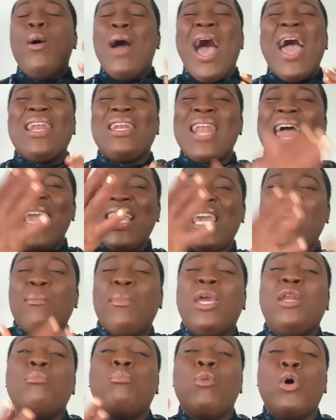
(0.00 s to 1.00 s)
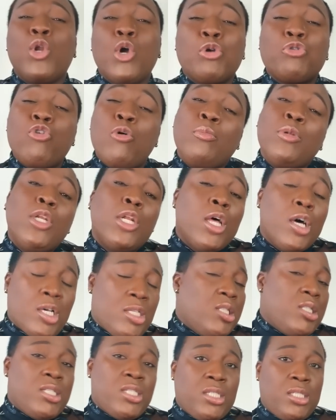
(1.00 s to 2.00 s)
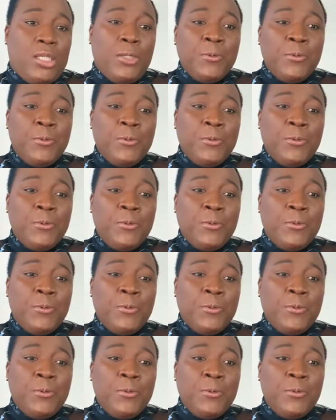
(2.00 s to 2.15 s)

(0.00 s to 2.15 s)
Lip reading: I like him in monochrome looks.